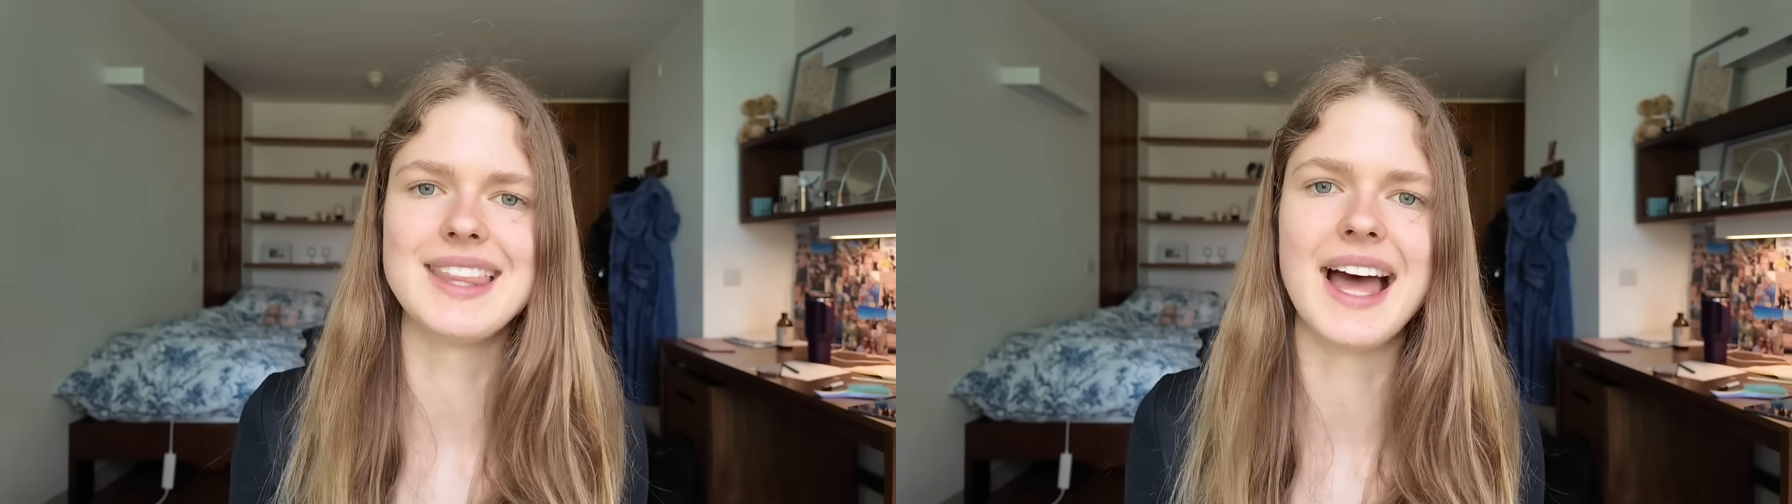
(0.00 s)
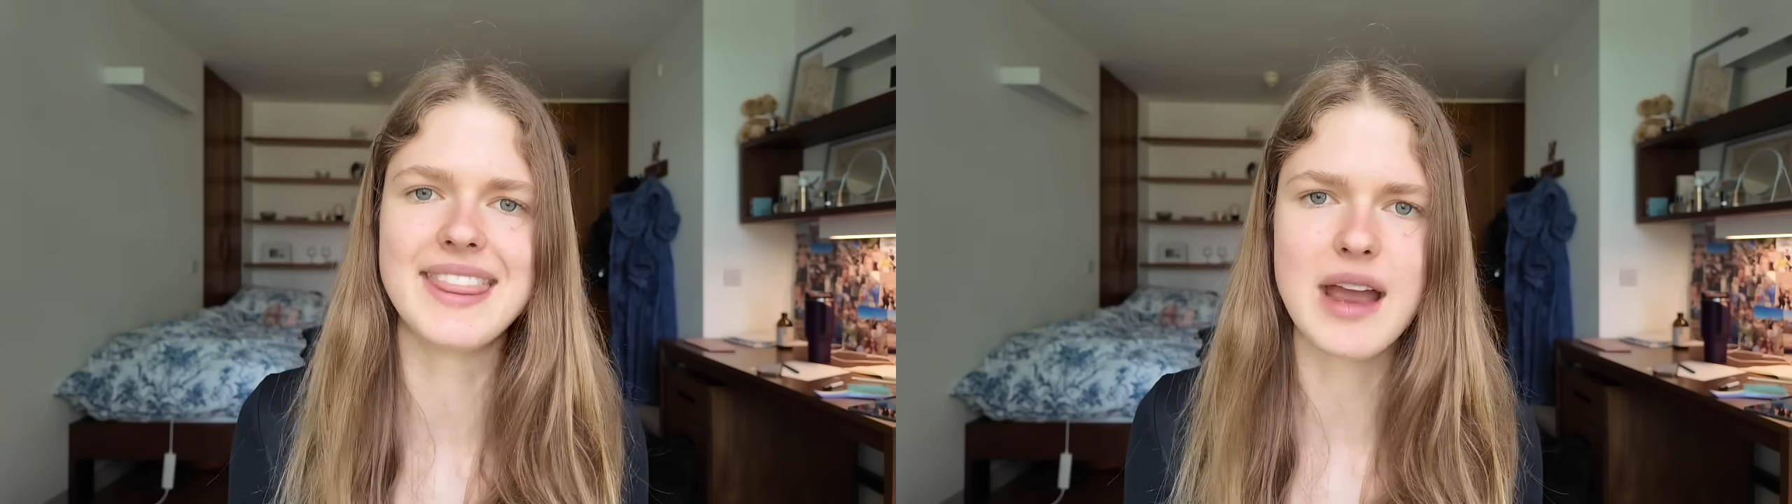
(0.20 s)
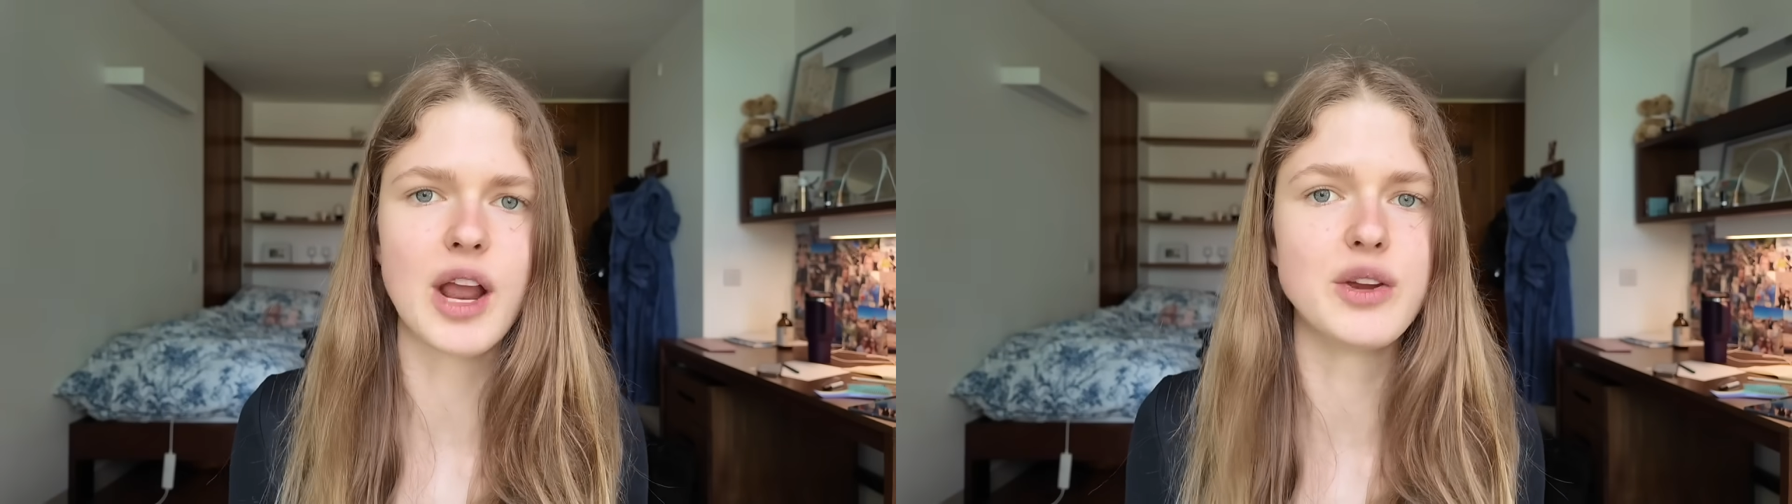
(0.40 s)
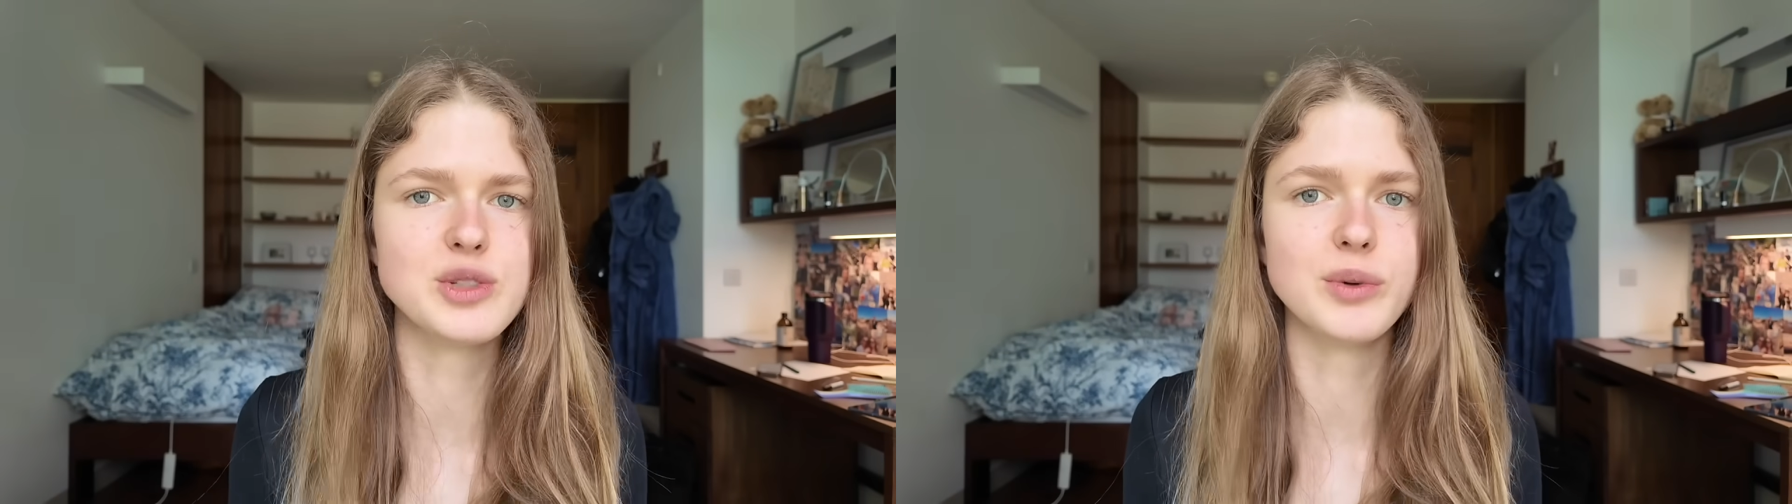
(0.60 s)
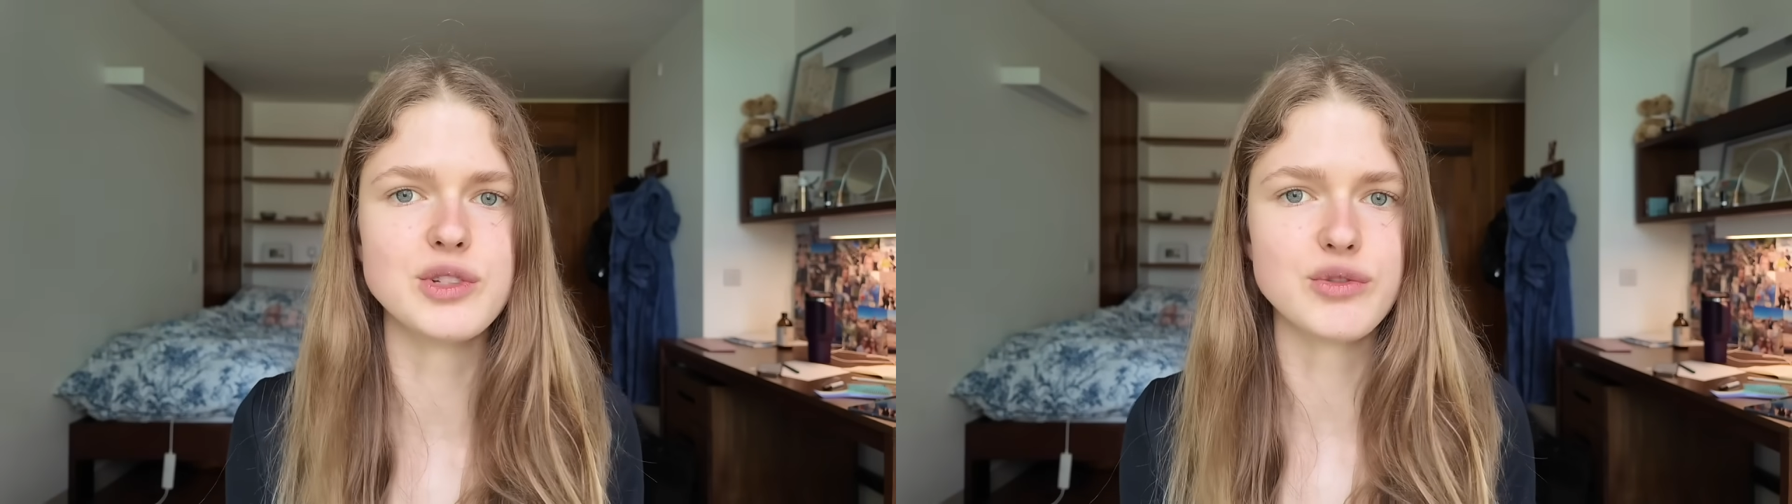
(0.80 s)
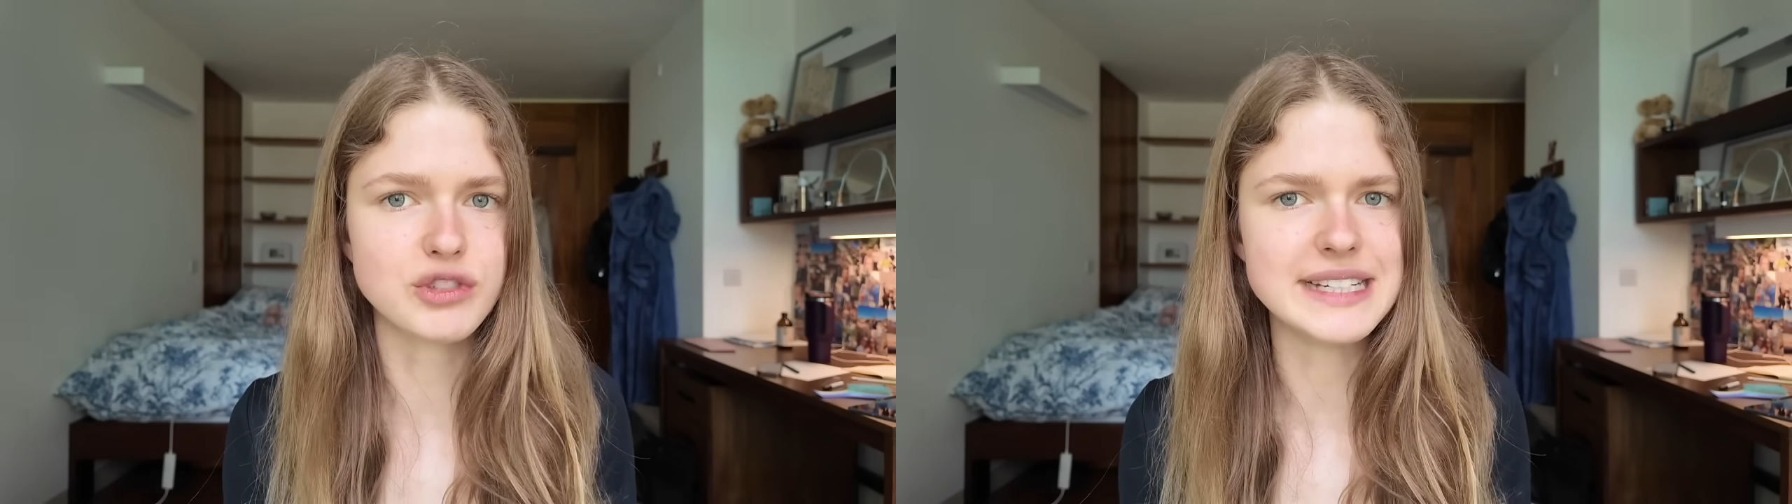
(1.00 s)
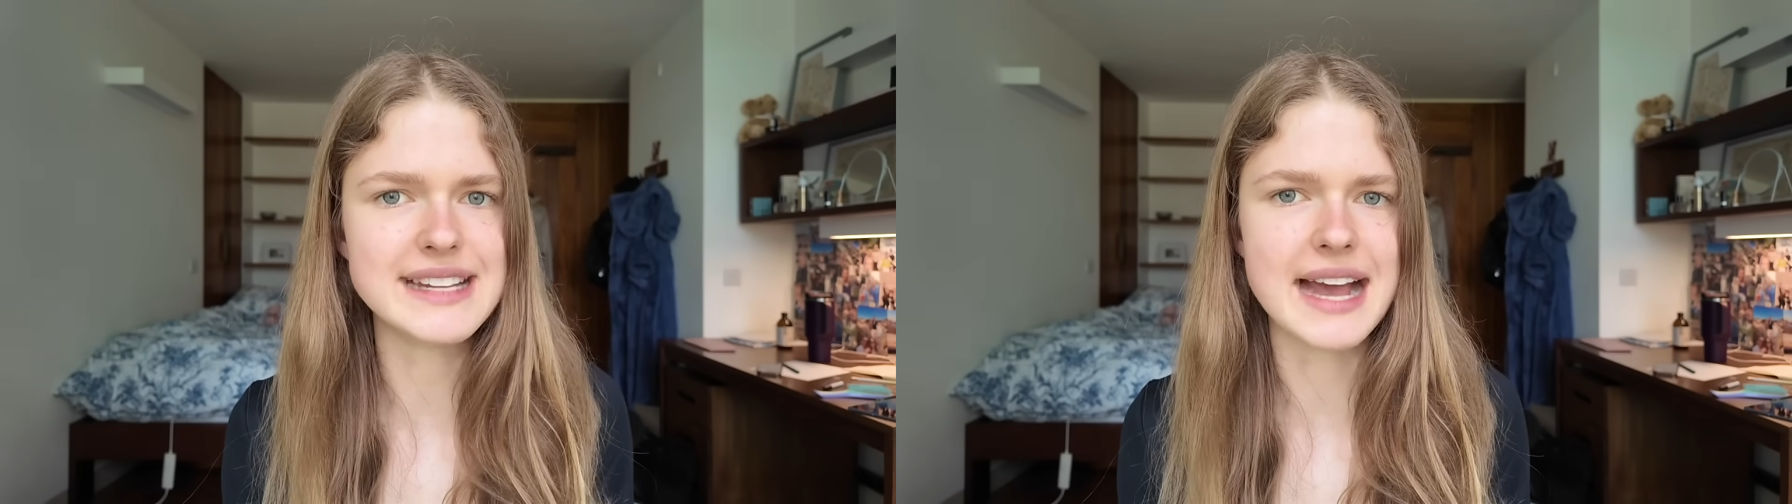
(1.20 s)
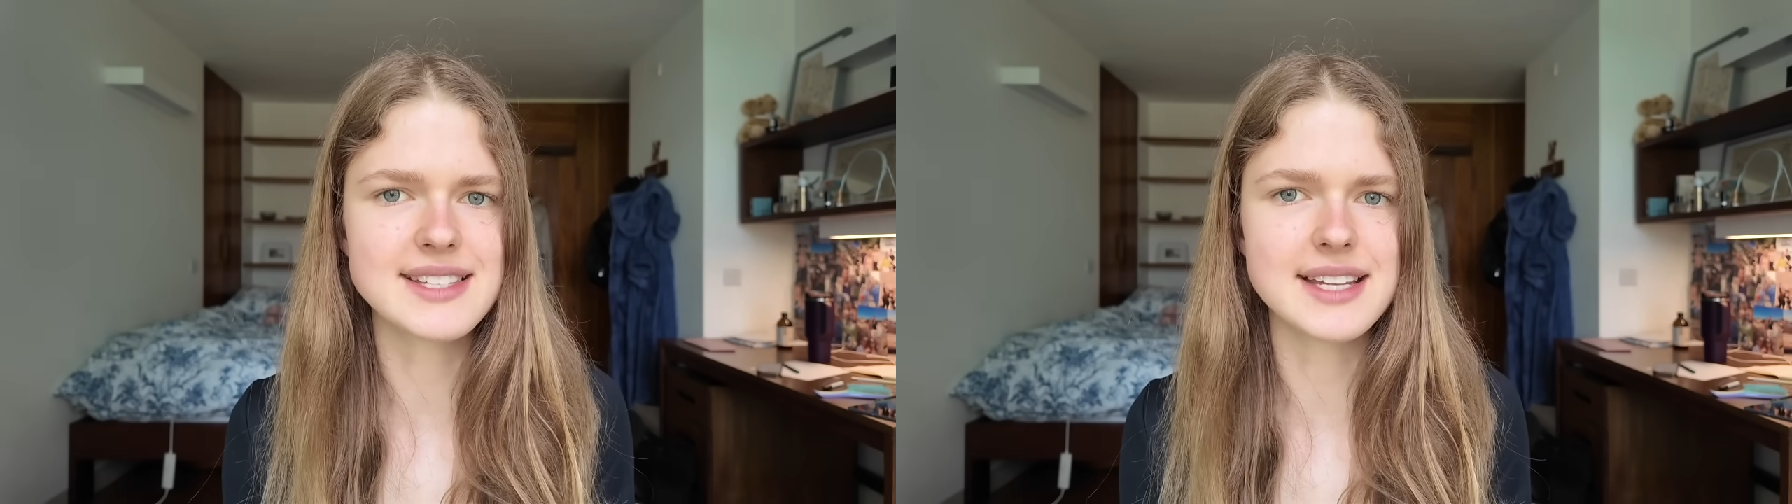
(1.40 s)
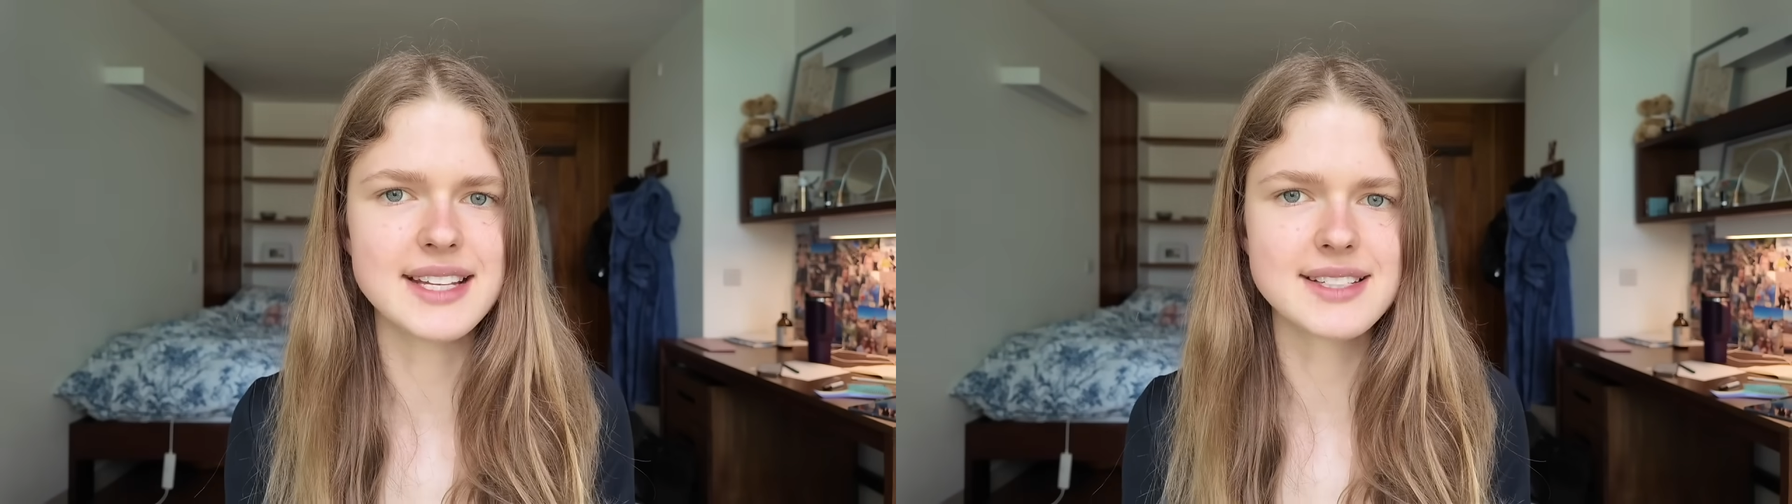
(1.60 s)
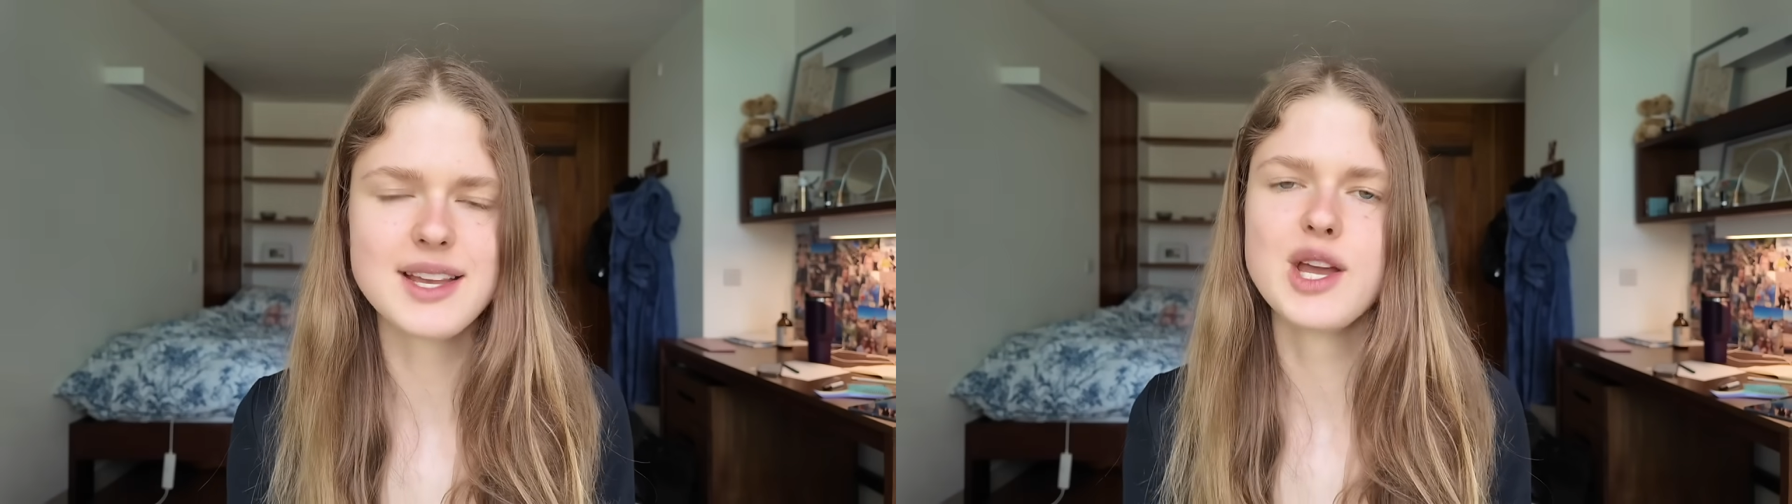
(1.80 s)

that they're going to want to retest it.